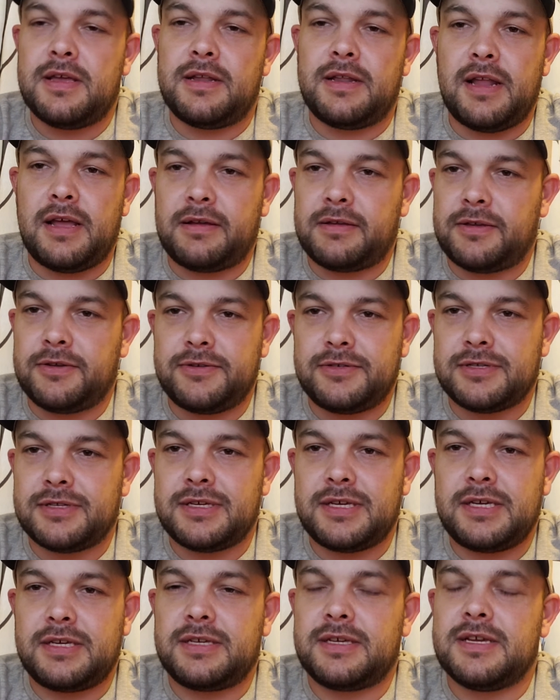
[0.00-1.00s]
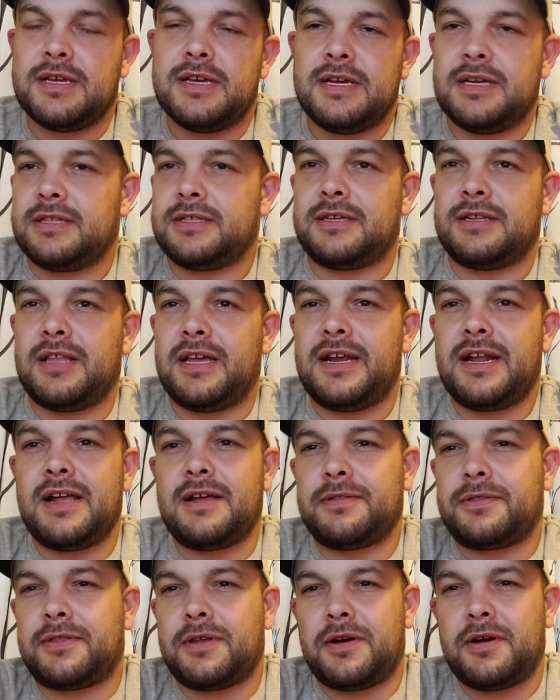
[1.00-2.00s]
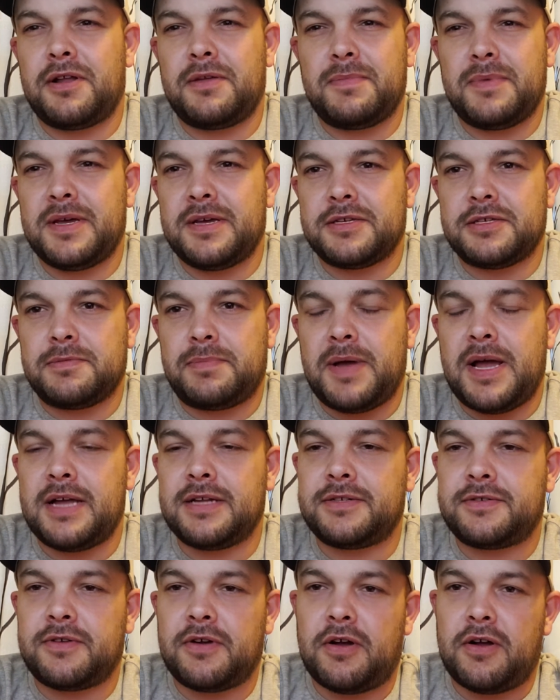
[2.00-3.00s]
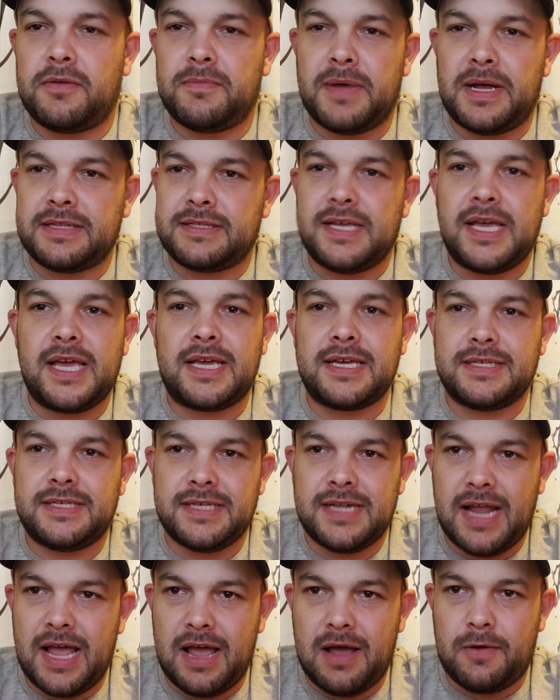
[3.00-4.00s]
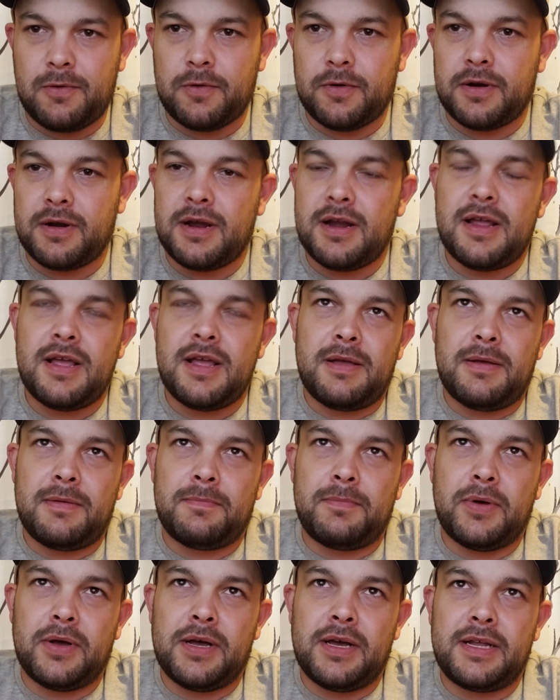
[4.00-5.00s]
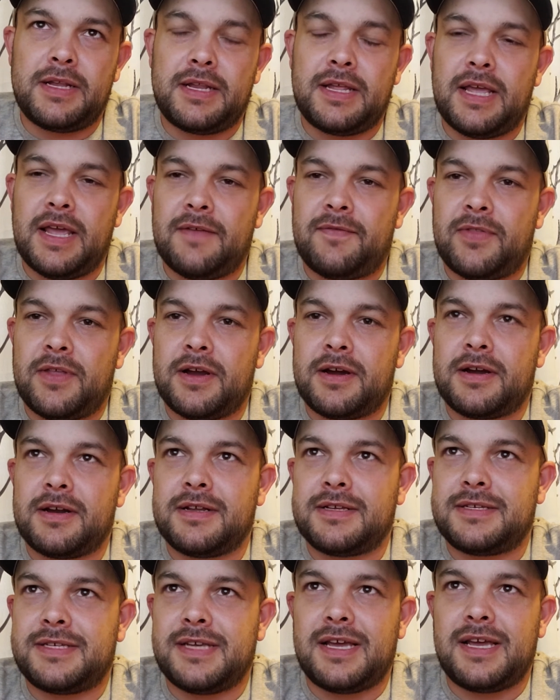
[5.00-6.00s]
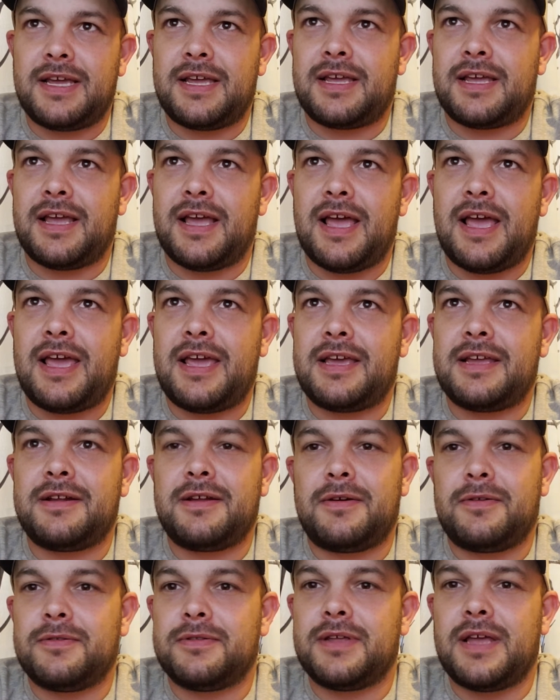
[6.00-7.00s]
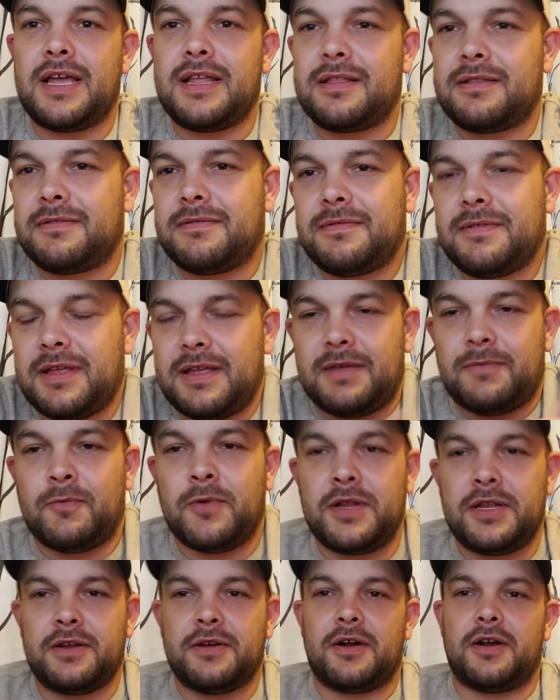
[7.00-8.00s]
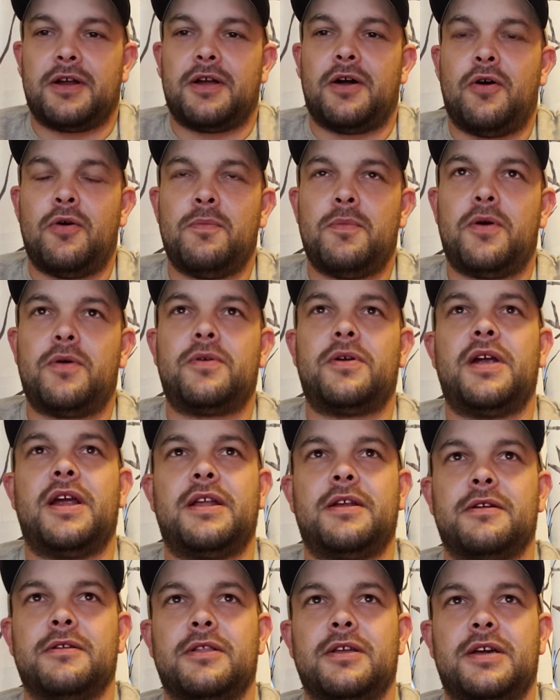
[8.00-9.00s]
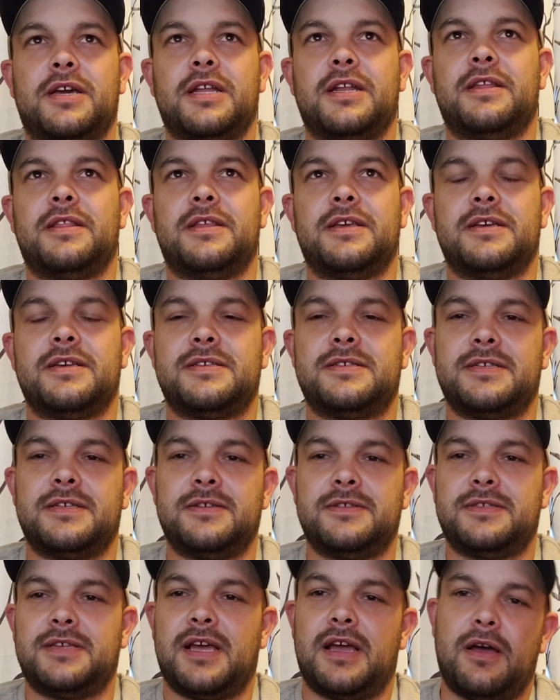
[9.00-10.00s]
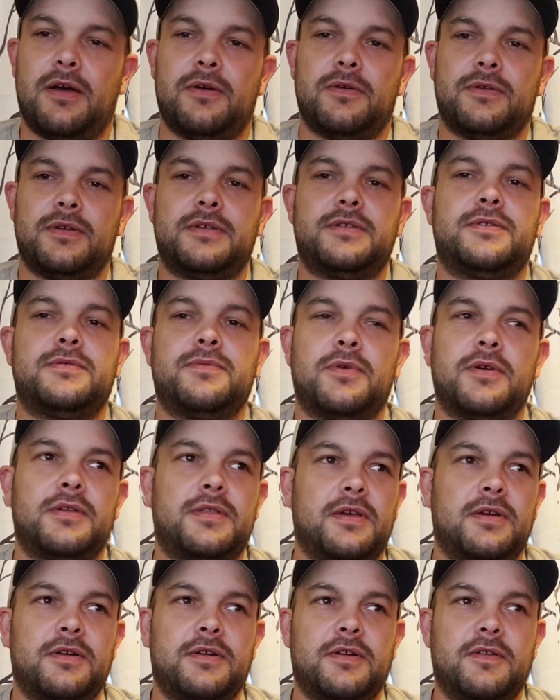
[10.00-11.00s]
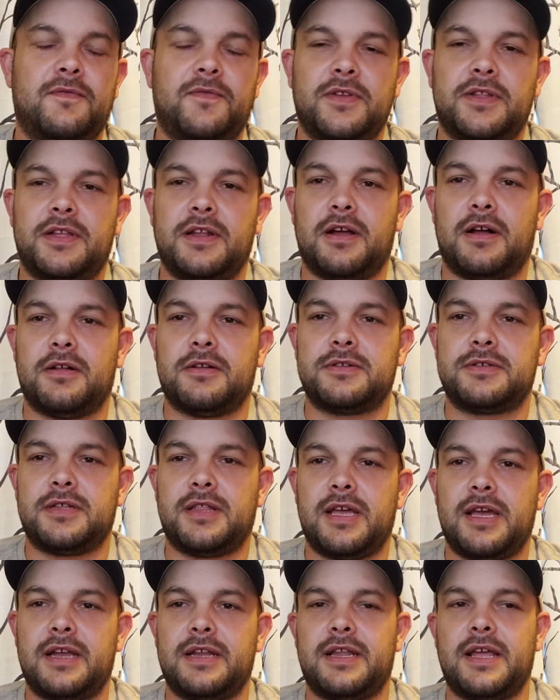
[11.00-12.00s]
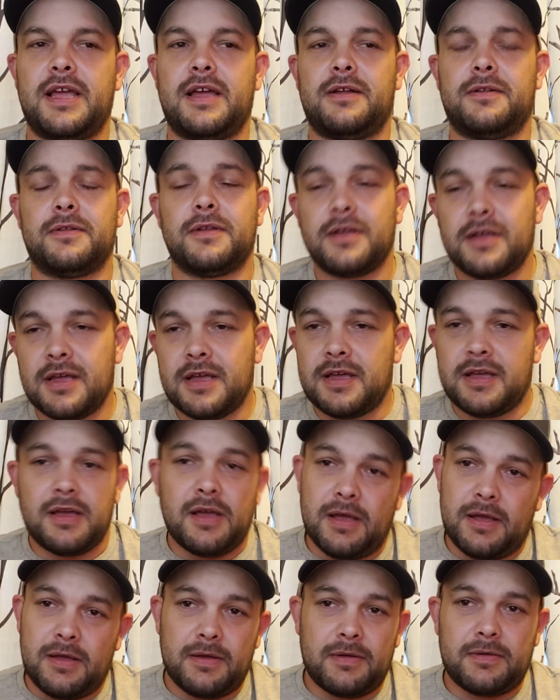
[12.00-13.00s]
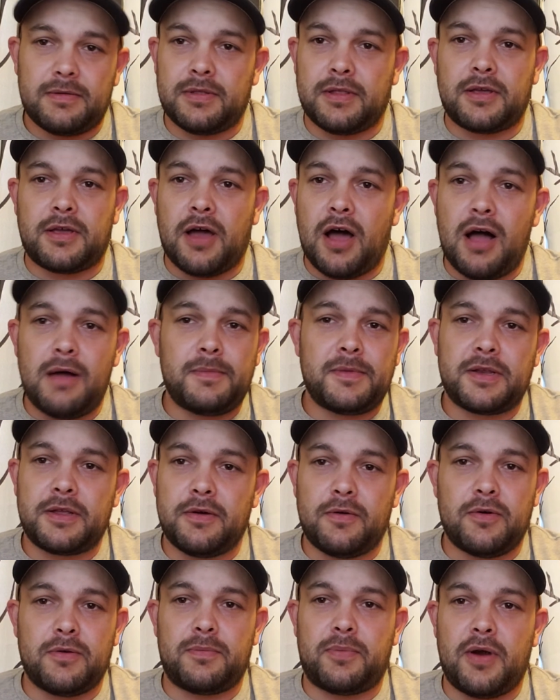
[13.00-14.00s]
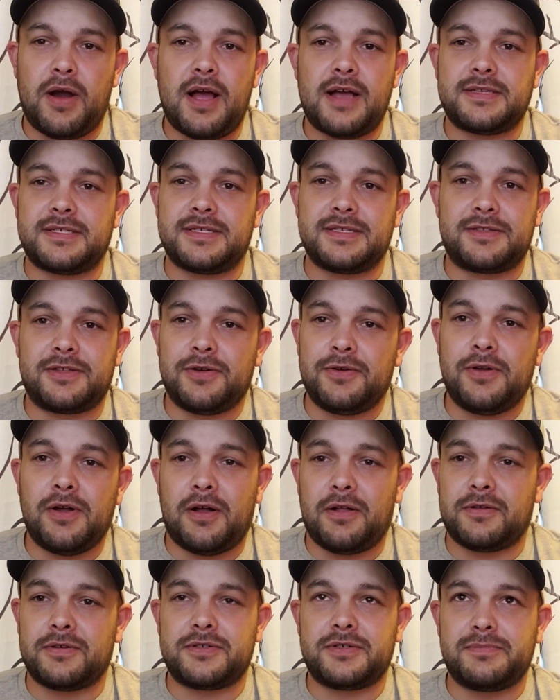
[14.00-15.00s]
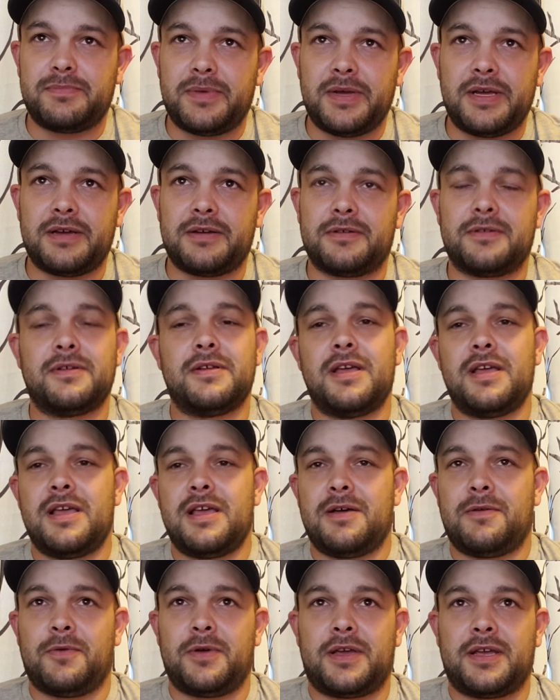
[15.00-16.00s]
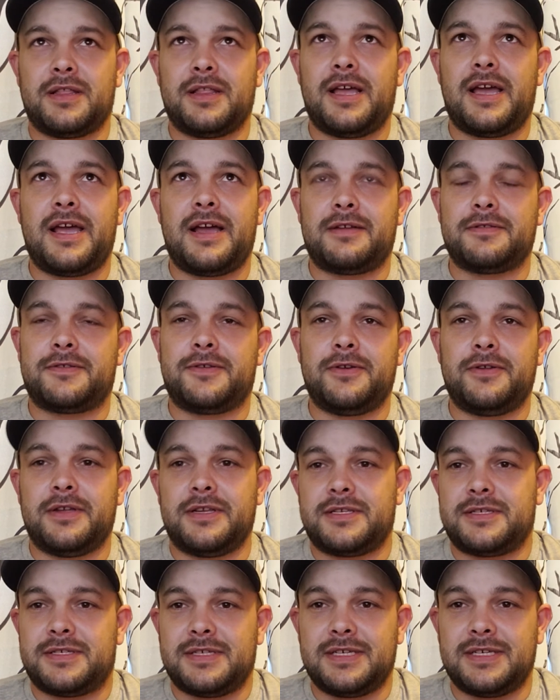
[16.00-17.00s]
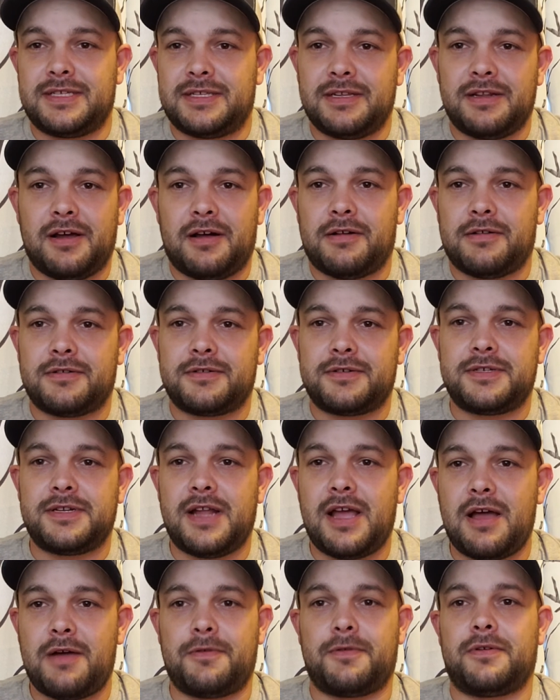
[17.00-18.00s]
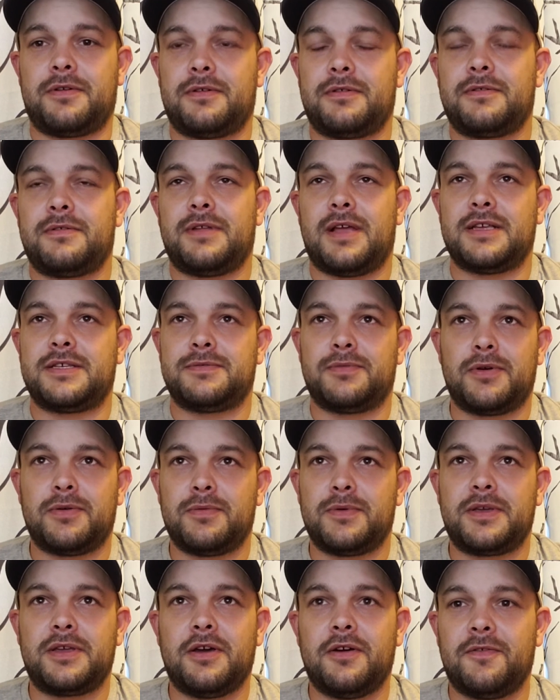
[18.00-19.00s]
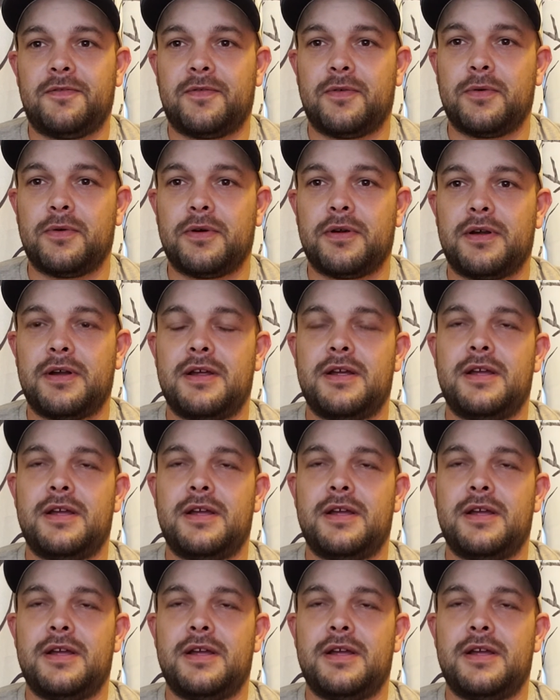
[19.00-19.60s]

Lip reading: Now, usually to lay down 30 bales of pine straw, it might take us an hour. But if they're going to say, hey, and when you're a homeowner and you're looking at this, and you say, oh, it's worth $150 to lay it down, the common going price is $2 a bale. We can lay out $2 to $60 an hour. That's what we go for.